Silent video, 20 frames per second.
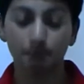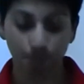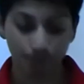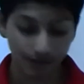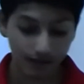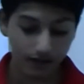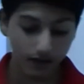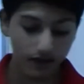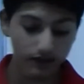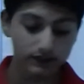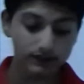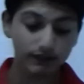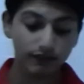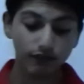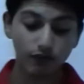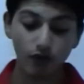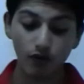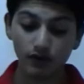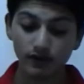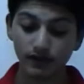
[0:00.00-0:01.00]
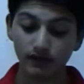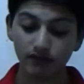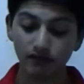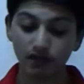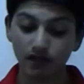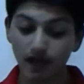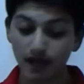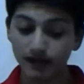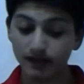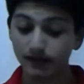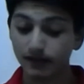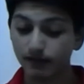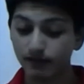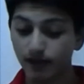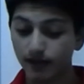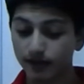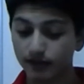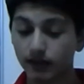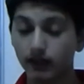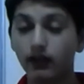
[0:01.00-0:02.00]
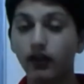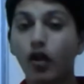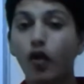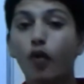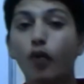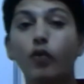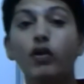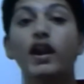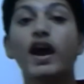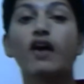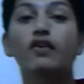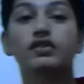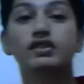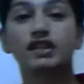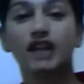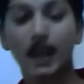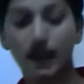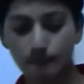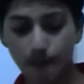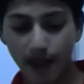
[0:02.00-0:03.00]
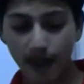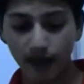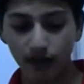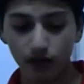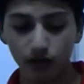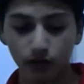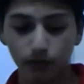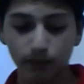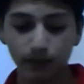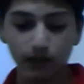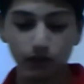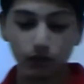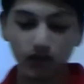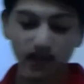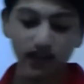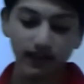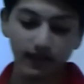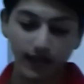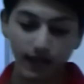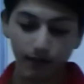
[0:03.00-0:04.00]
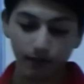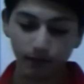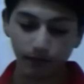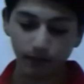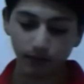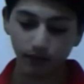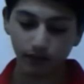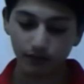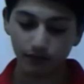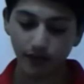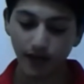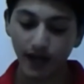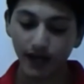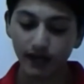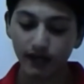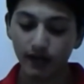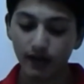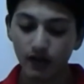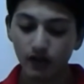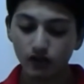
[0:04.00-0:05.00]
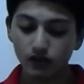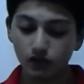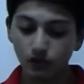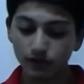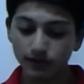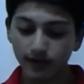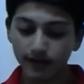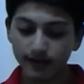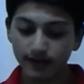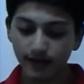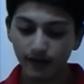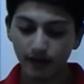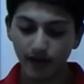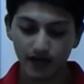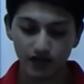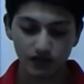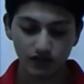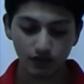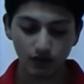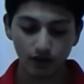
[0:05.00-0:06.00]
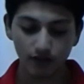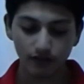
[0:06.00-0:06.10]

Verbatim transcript: Because the force and velocity vector will have same angle between them, right? So the direction